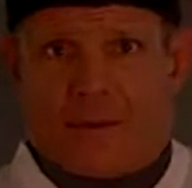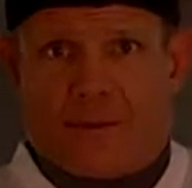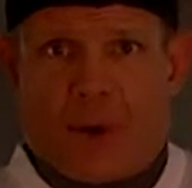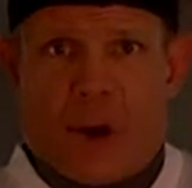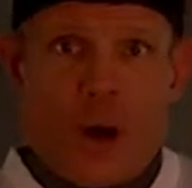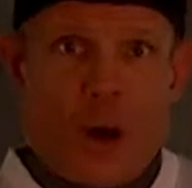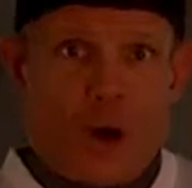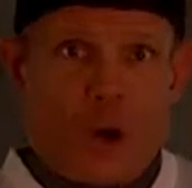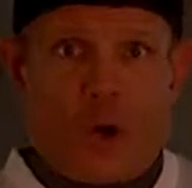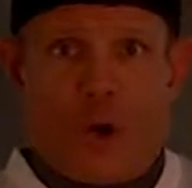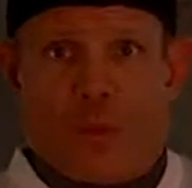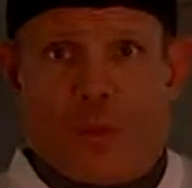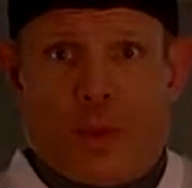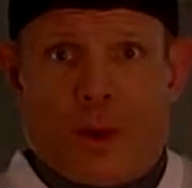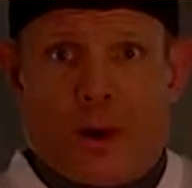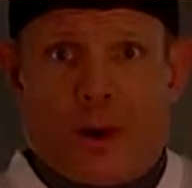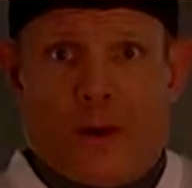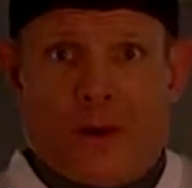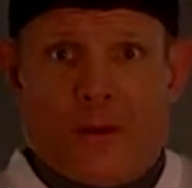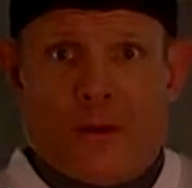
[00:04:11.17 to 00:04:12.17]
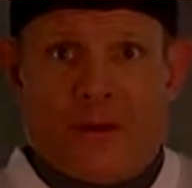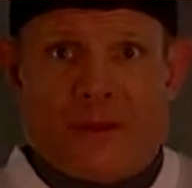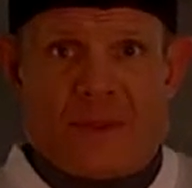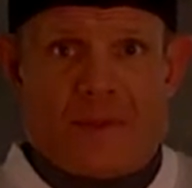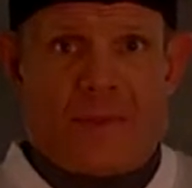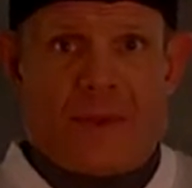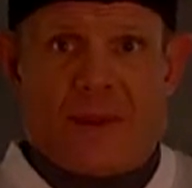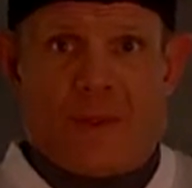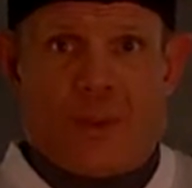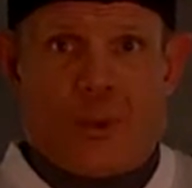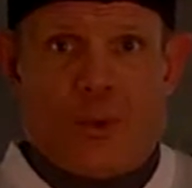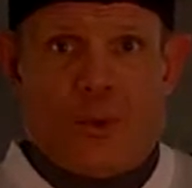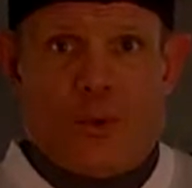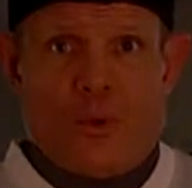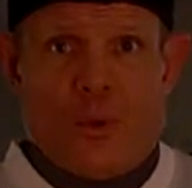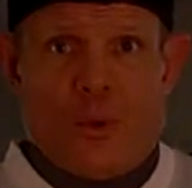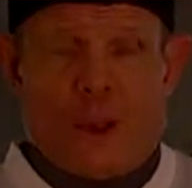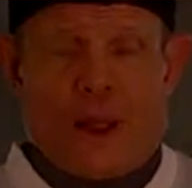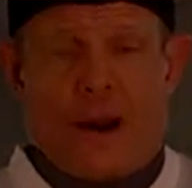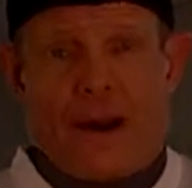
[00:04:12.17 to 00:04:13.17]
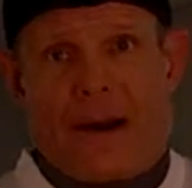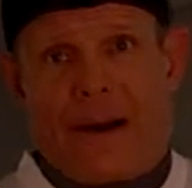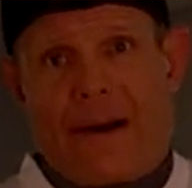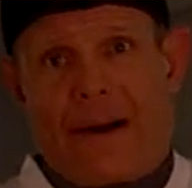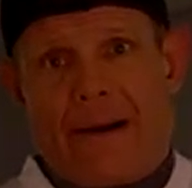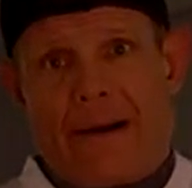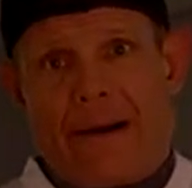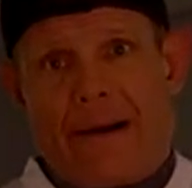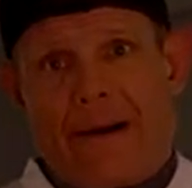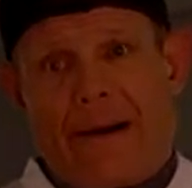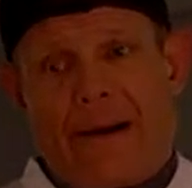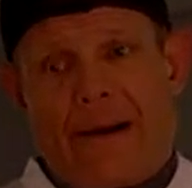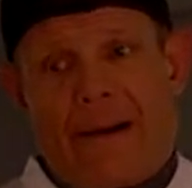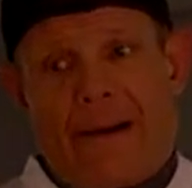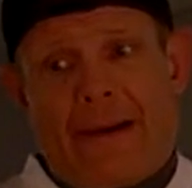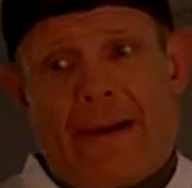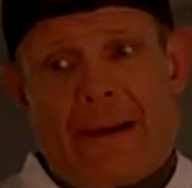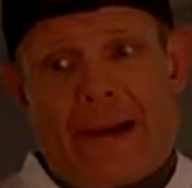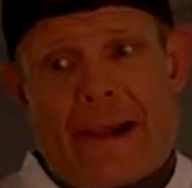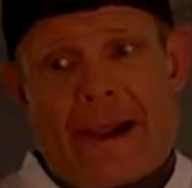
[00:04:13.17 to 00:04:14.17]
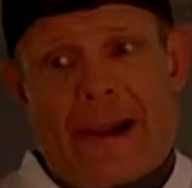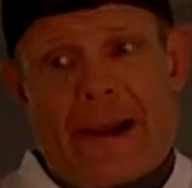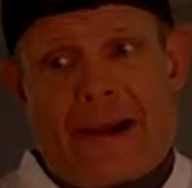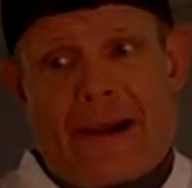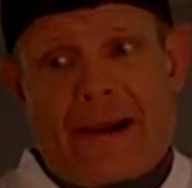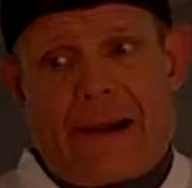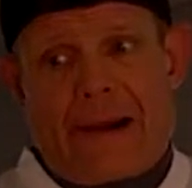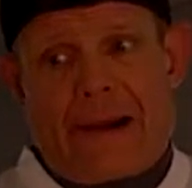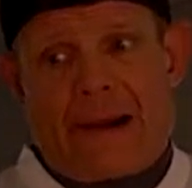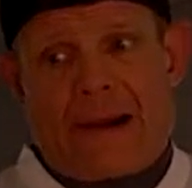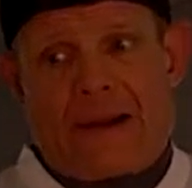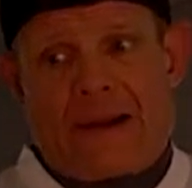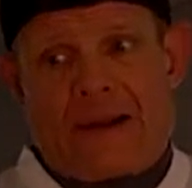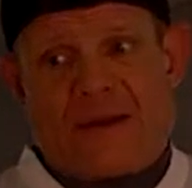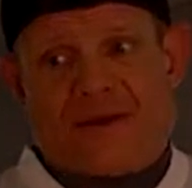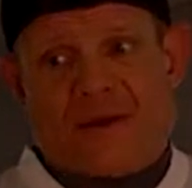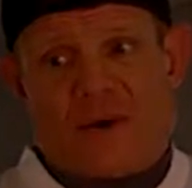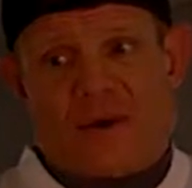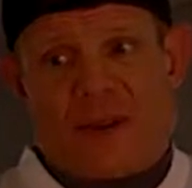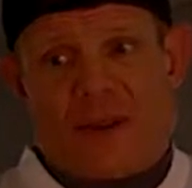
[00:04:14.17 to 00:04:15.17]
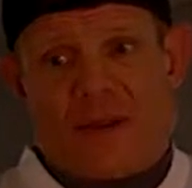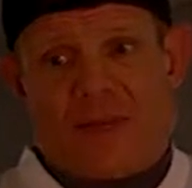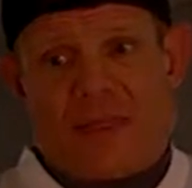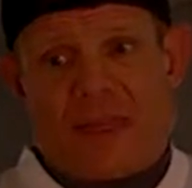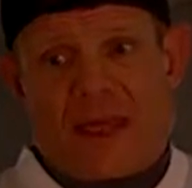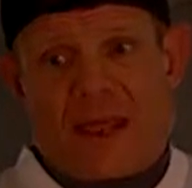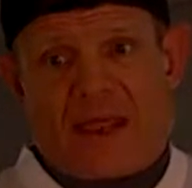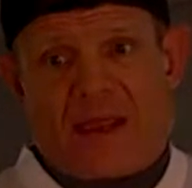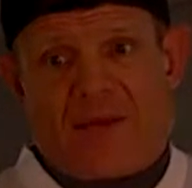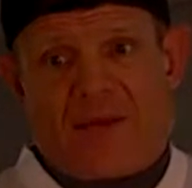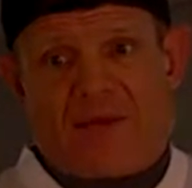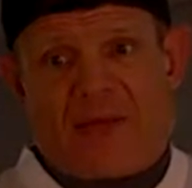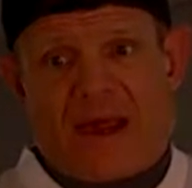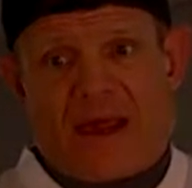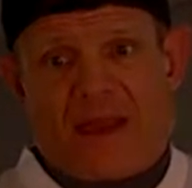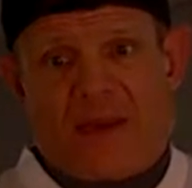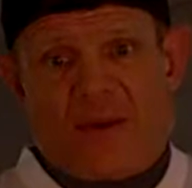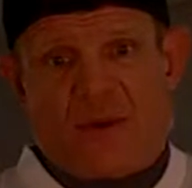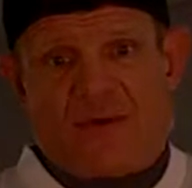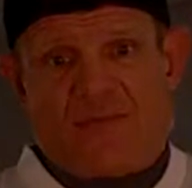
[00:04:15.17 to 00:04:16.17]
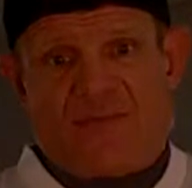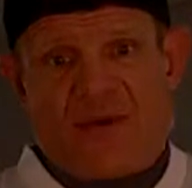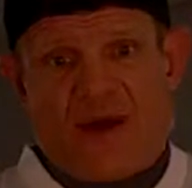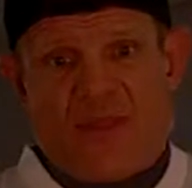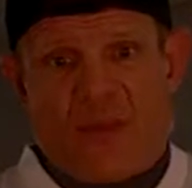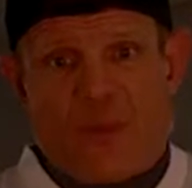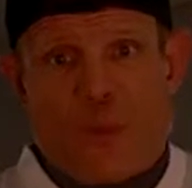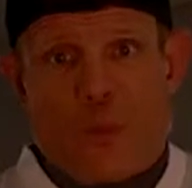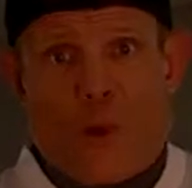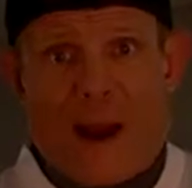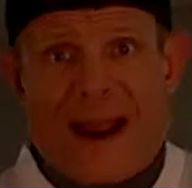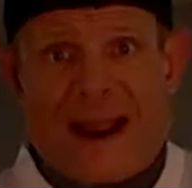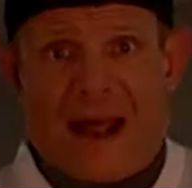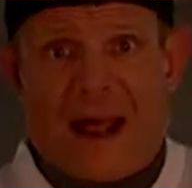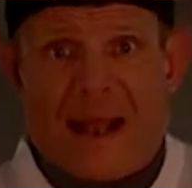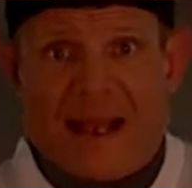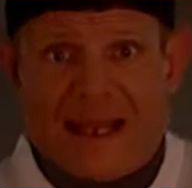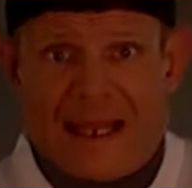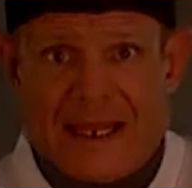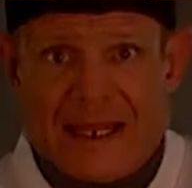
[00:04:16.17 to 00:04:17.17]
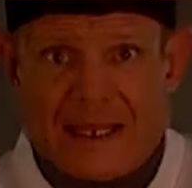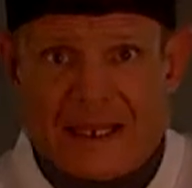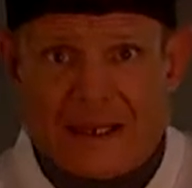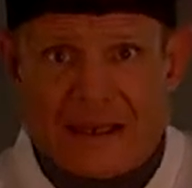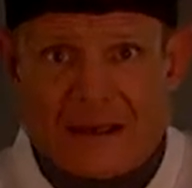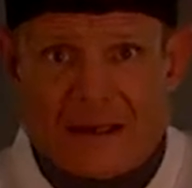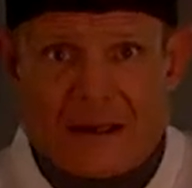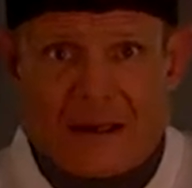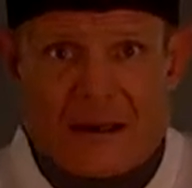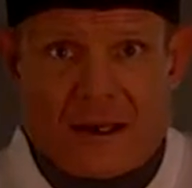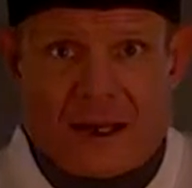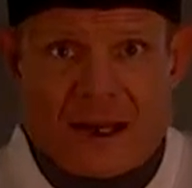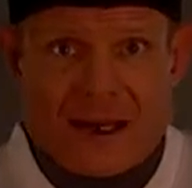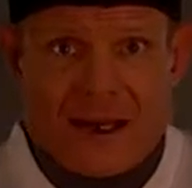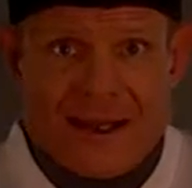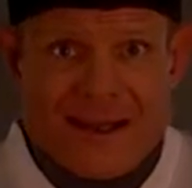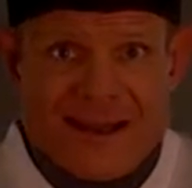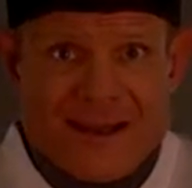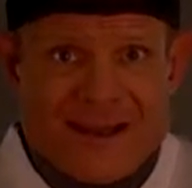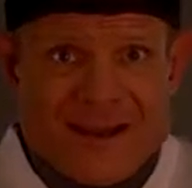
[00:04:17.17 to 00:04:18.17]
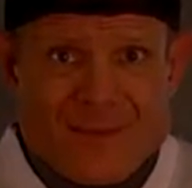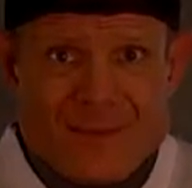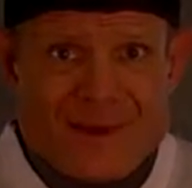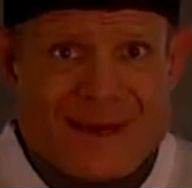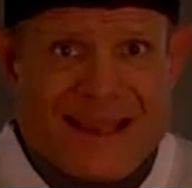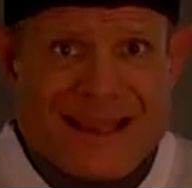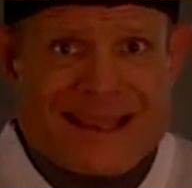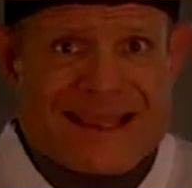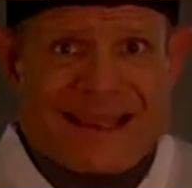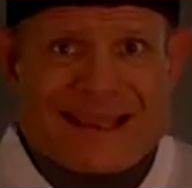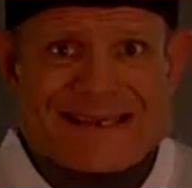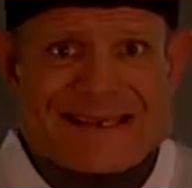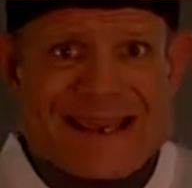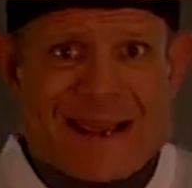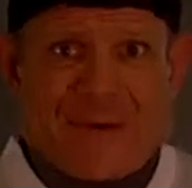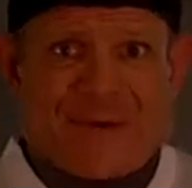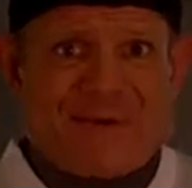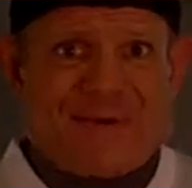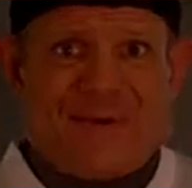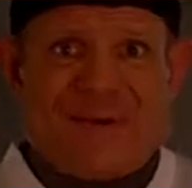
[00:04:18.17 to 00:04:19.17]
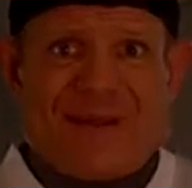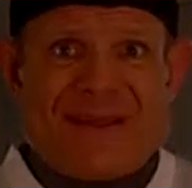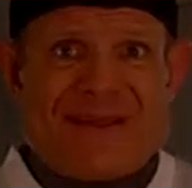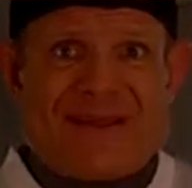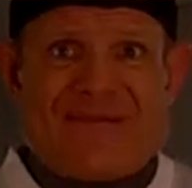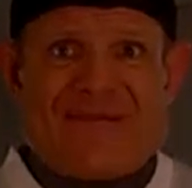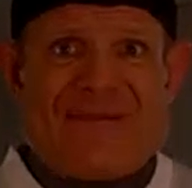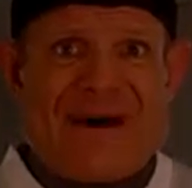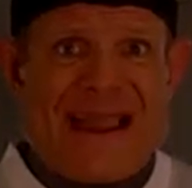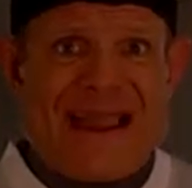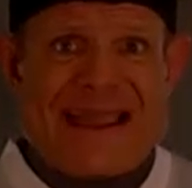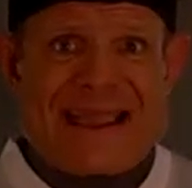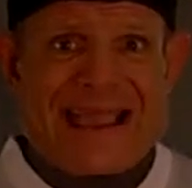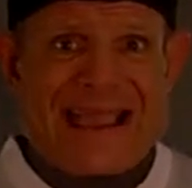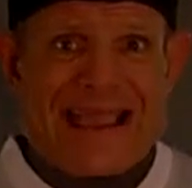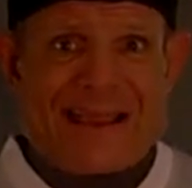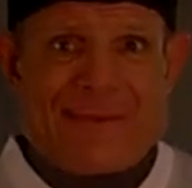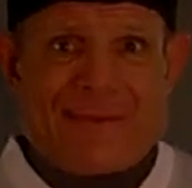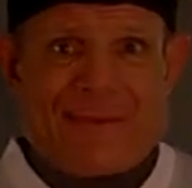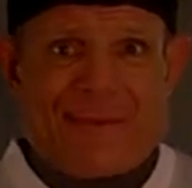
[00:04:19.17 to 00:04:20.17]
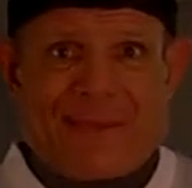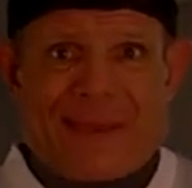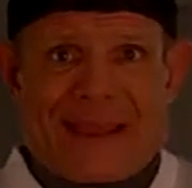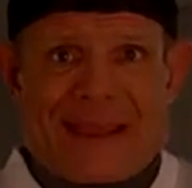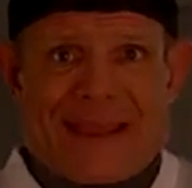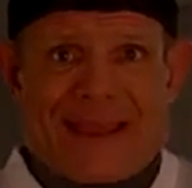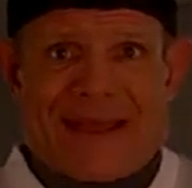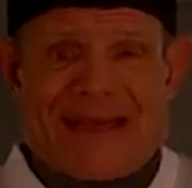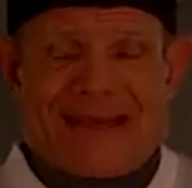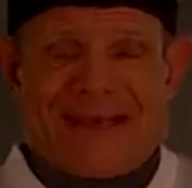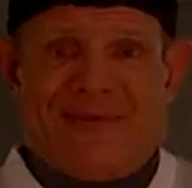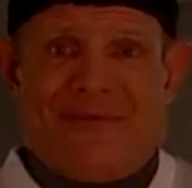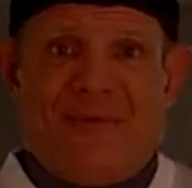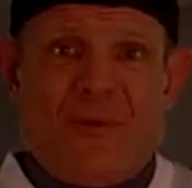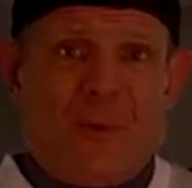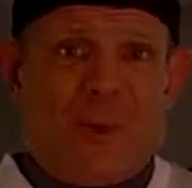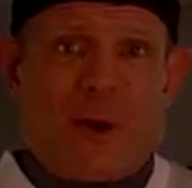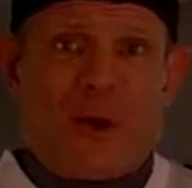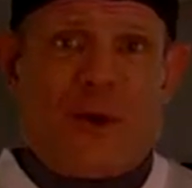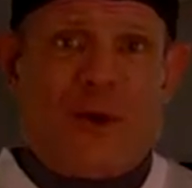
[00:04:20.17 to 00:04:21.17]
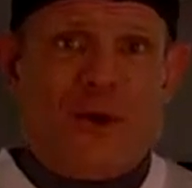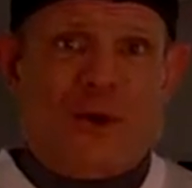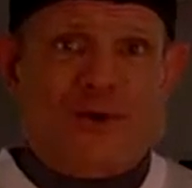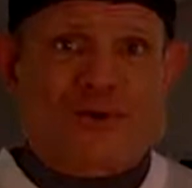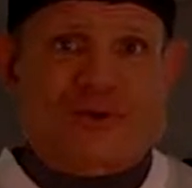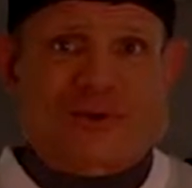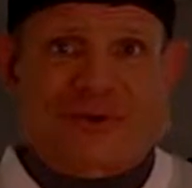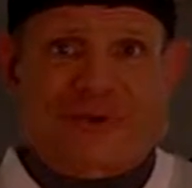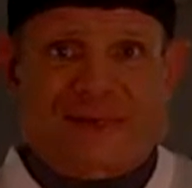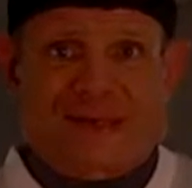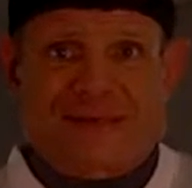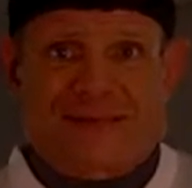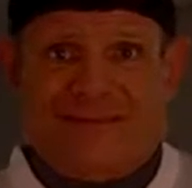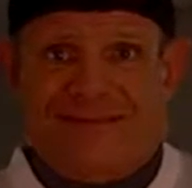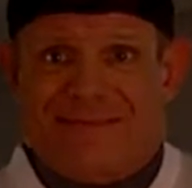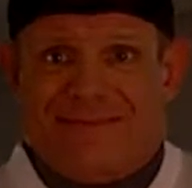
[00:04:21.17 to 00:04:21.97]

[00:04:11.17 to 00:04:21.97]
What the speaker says: Paul Gopal, the pit bull, yeah, you told him that you thought you had found the white Ali, okay? But like this, I was only in the fight game because football coaches